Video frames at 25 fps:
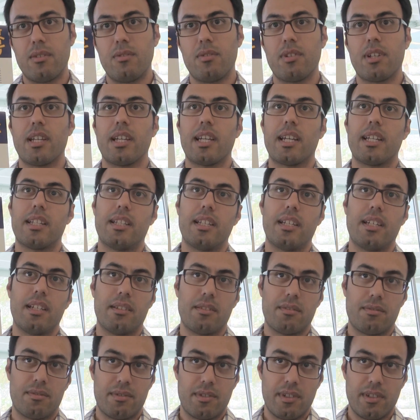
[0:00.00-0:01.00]
Looking at
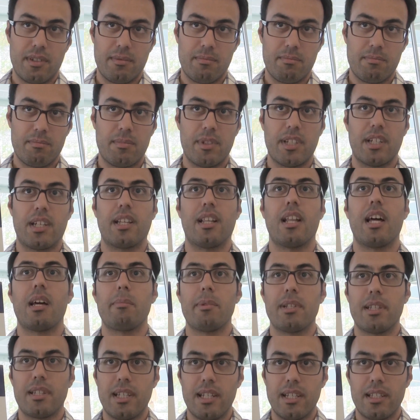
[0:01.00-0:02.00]
the
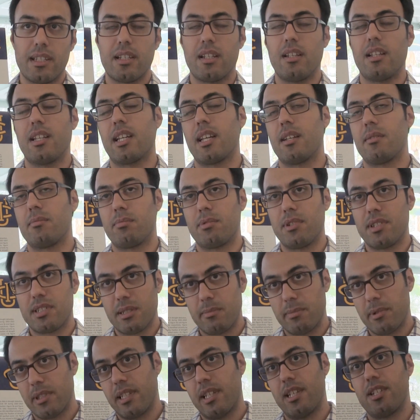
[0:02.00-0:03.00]
climate data, look at
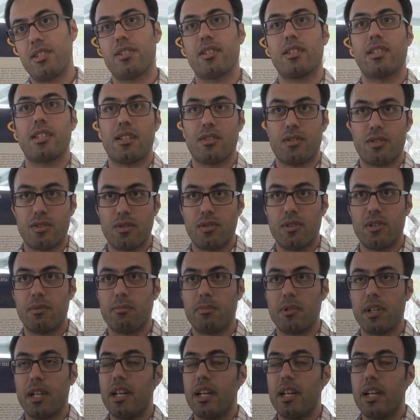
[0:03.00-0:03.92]
precipitation and soil